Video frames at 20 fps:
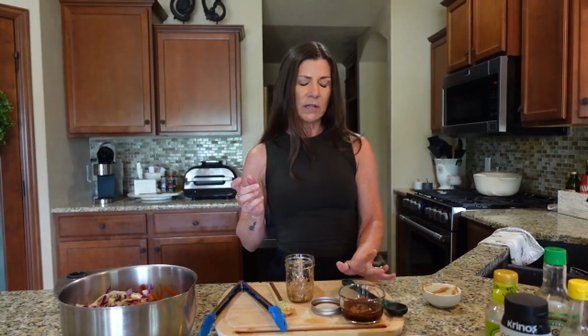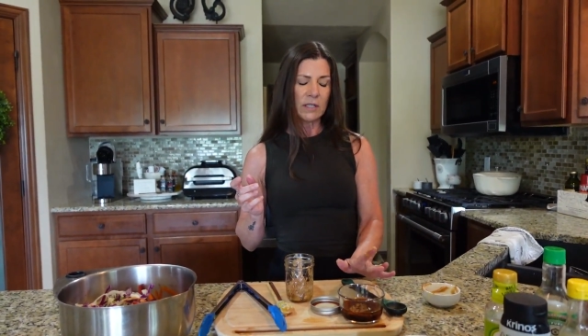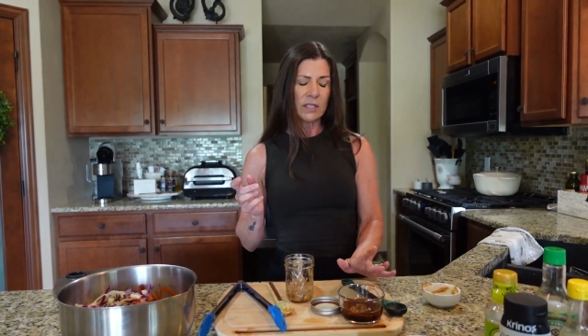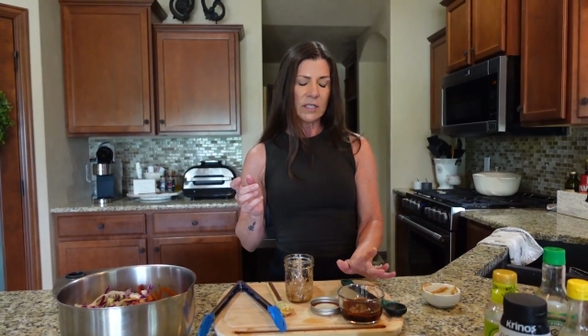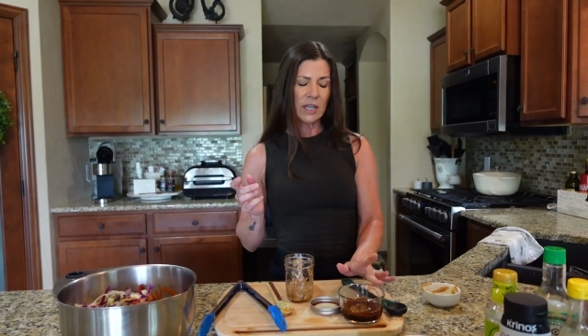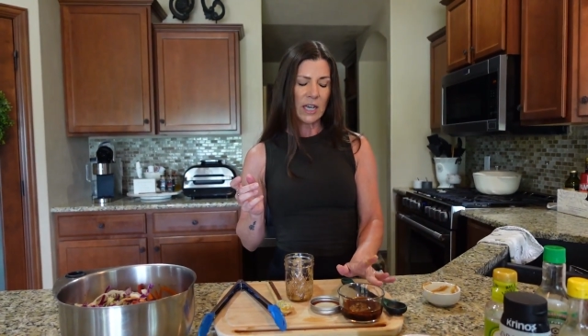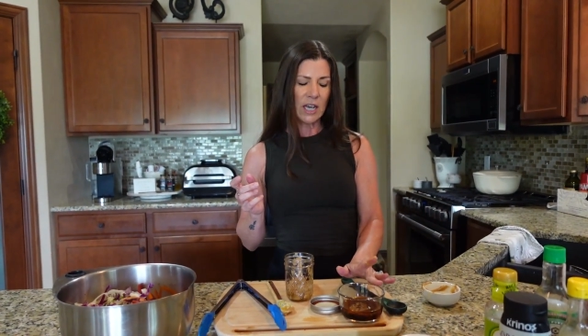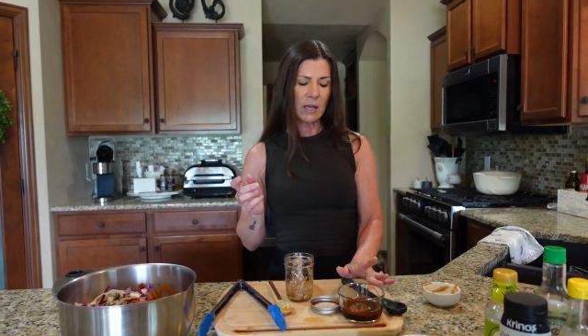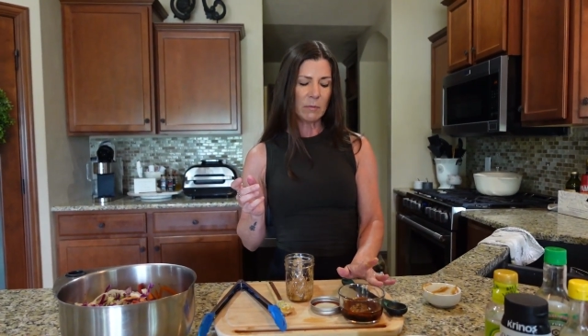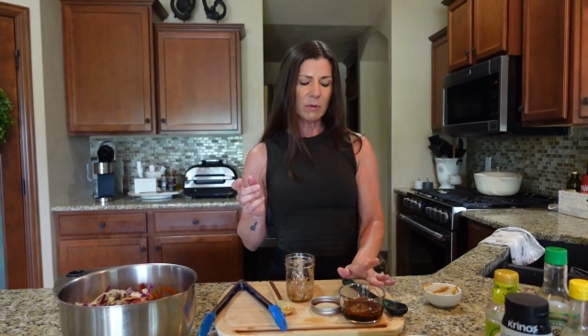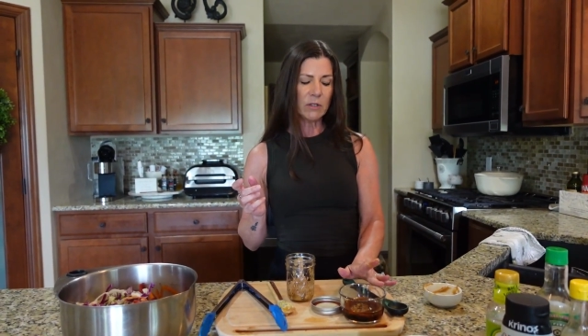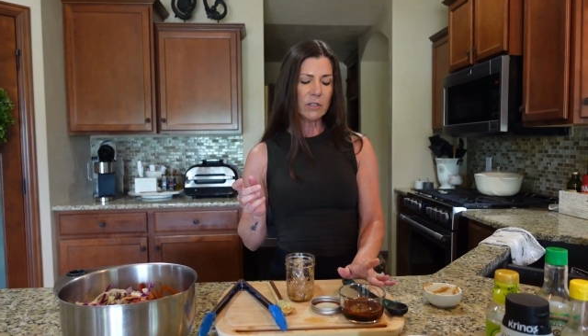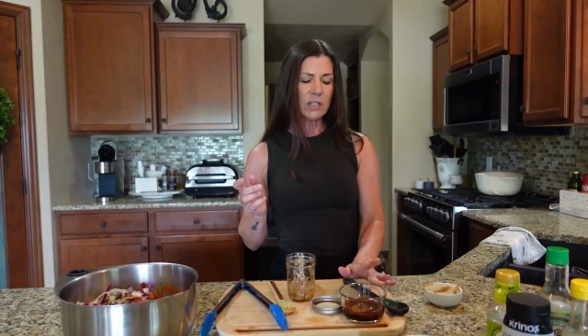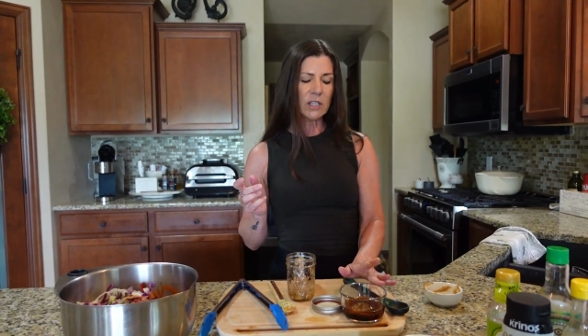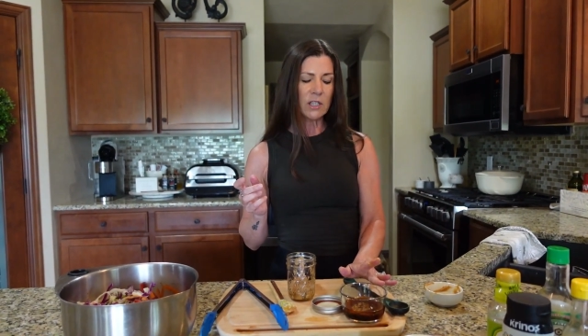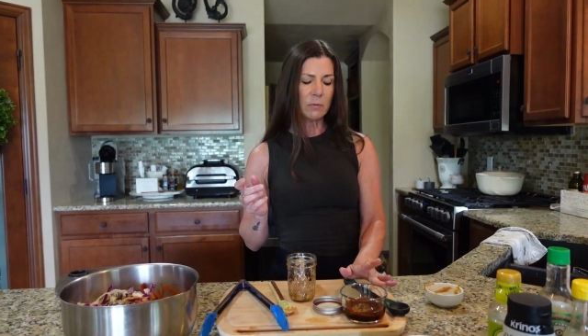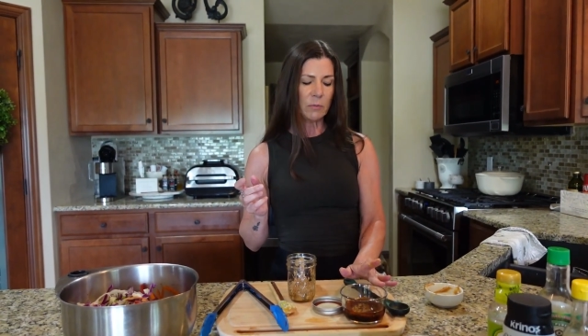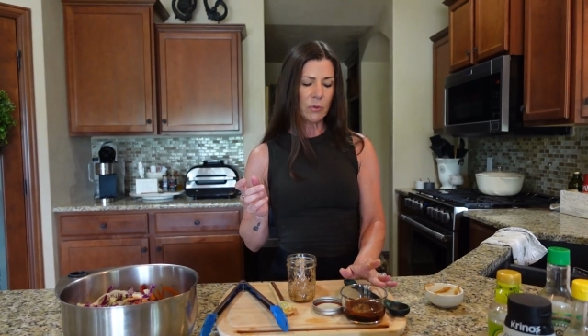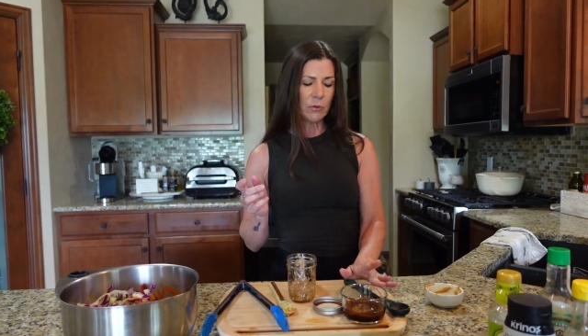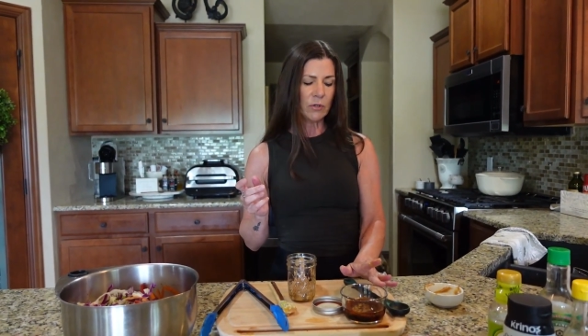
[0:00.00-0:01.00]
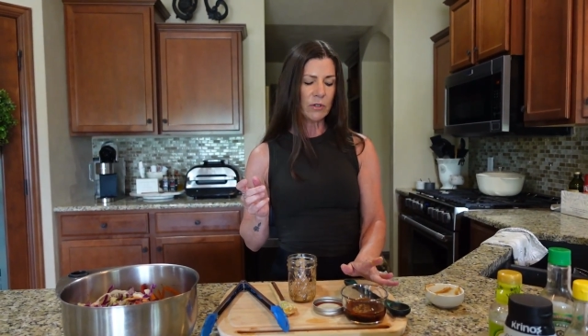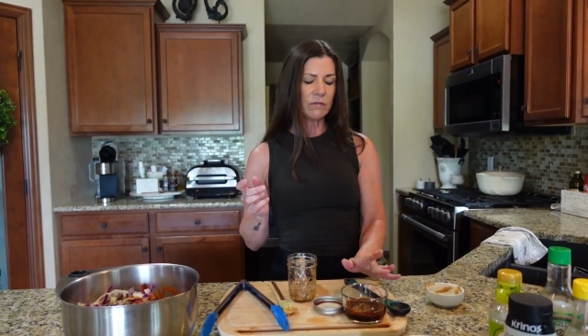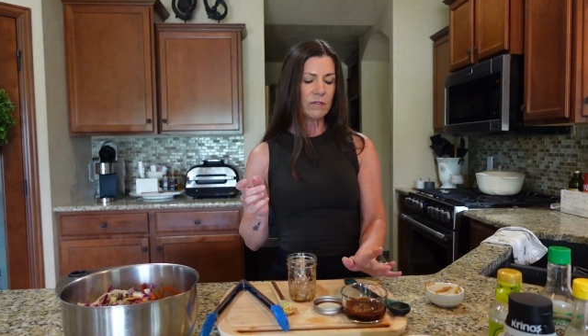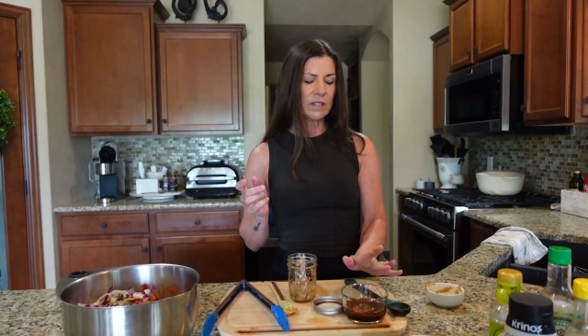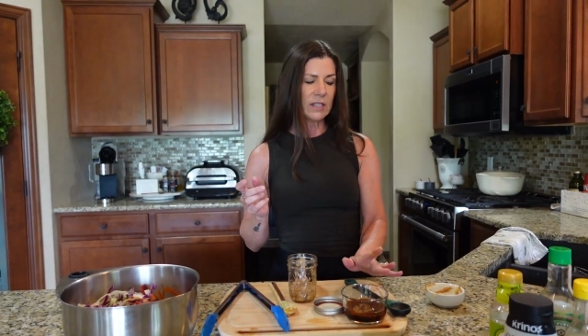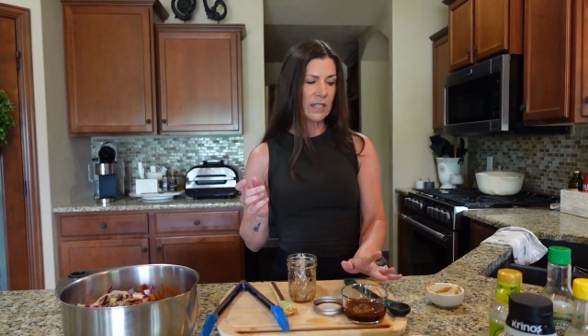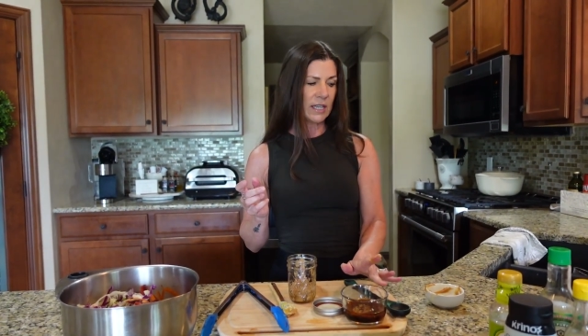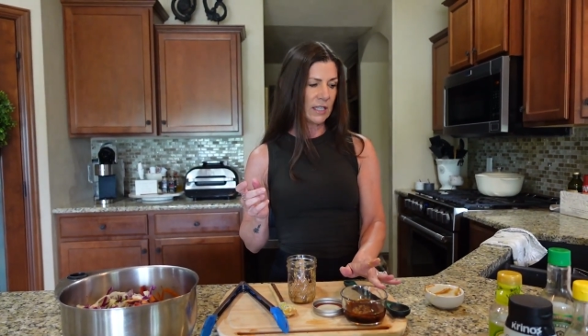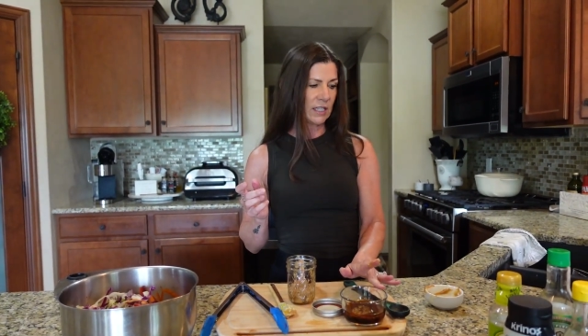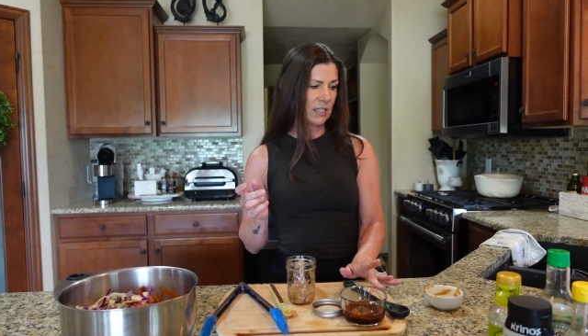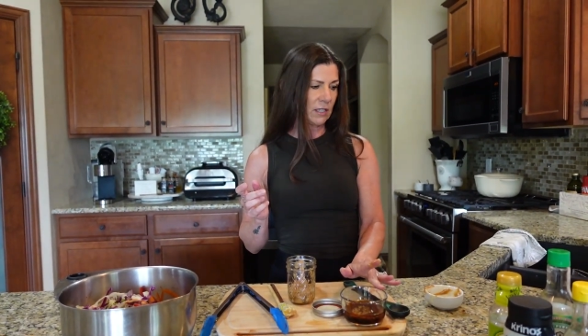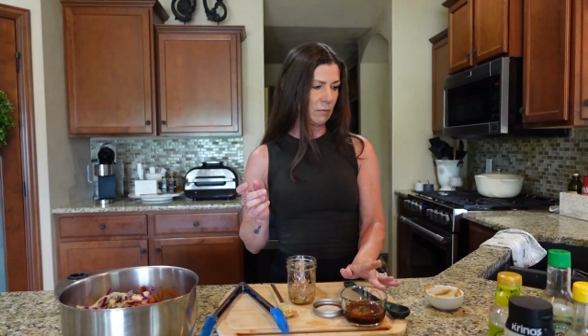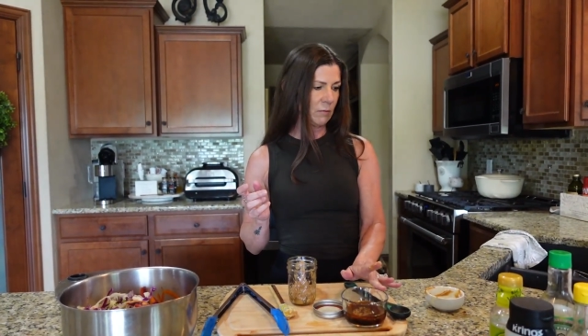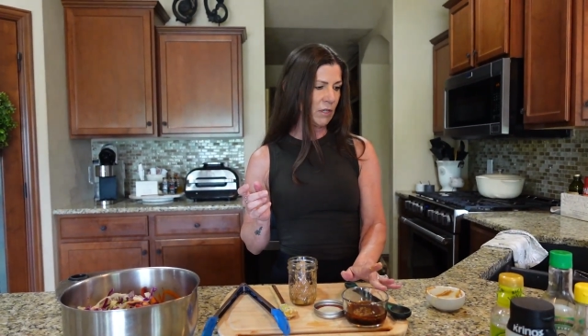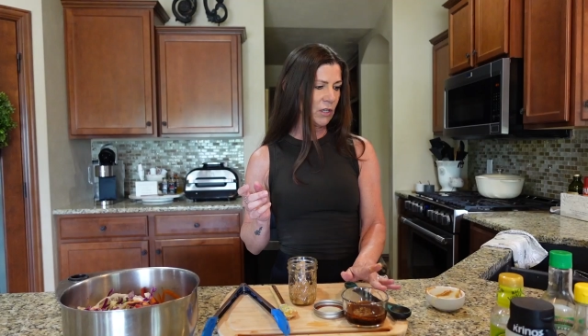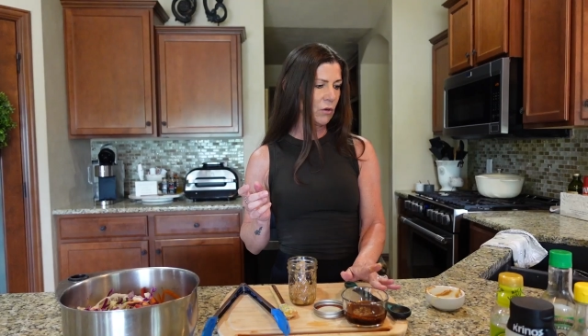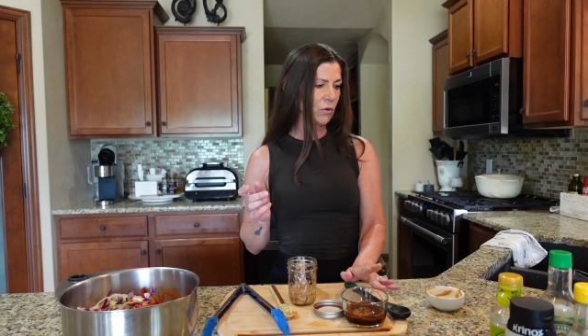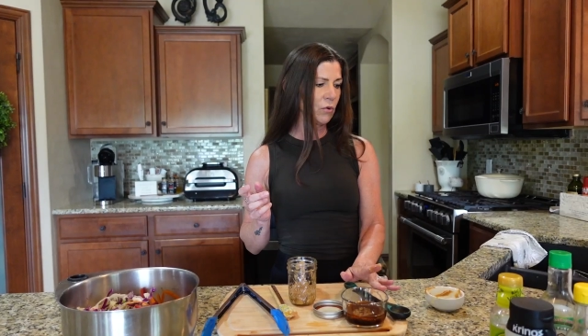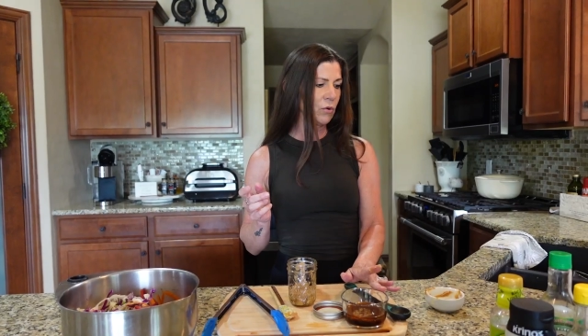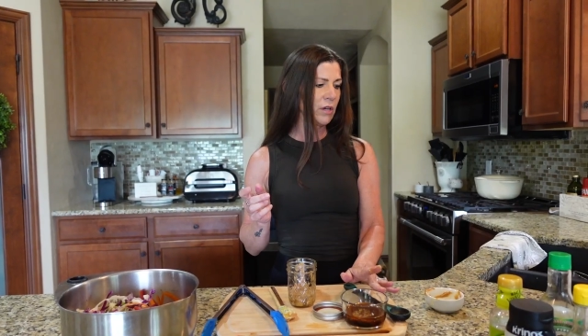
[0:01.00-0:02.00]
tablespoon of
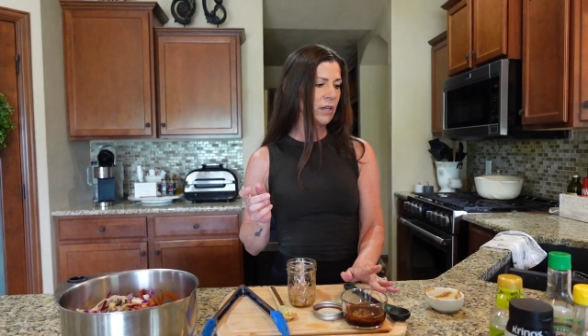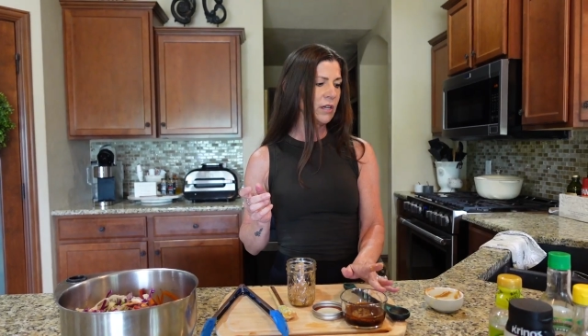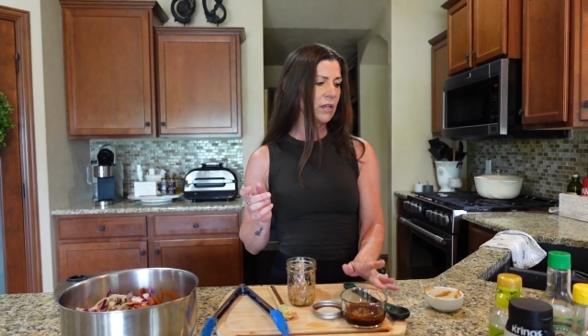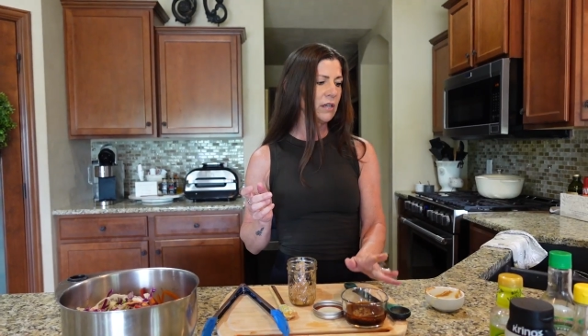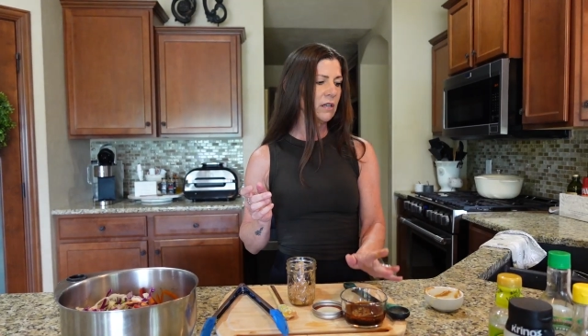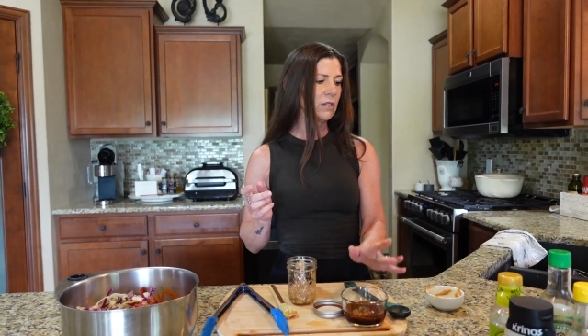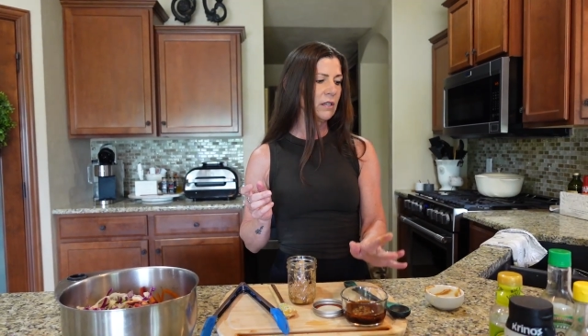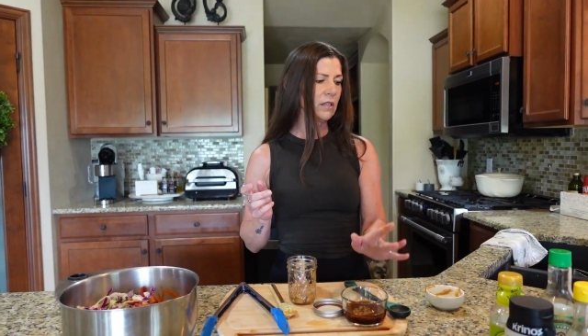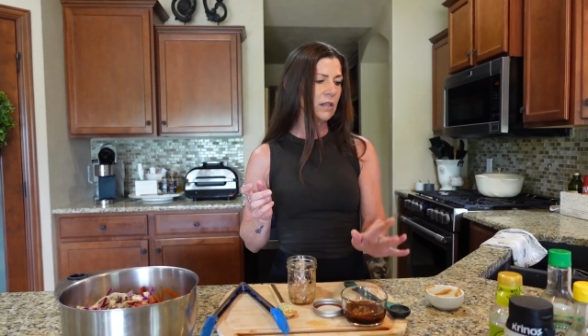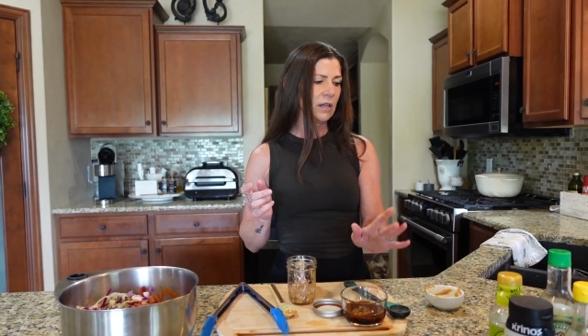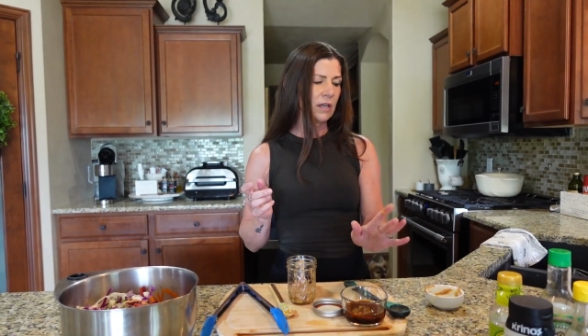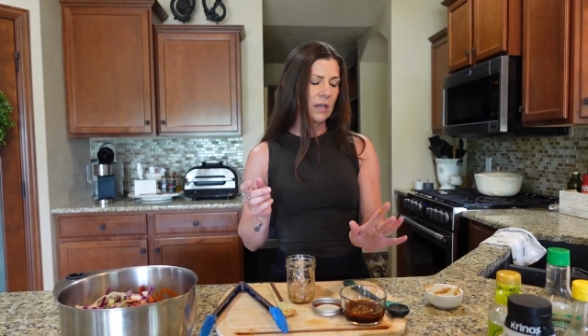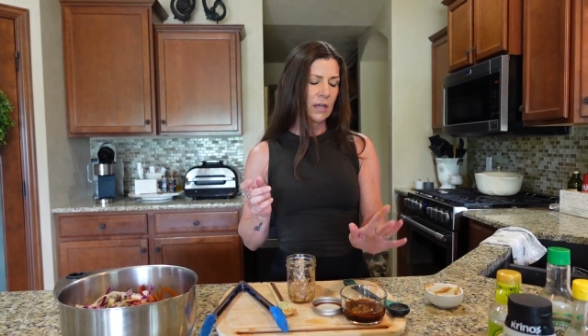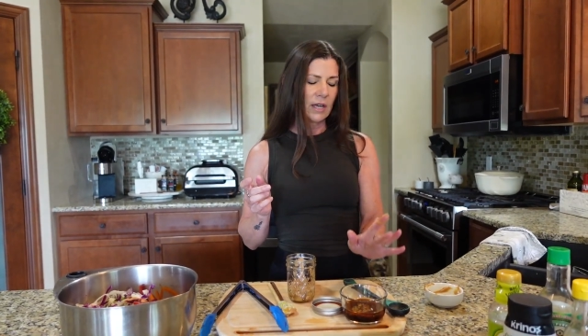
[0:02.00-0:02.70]
sesame oil,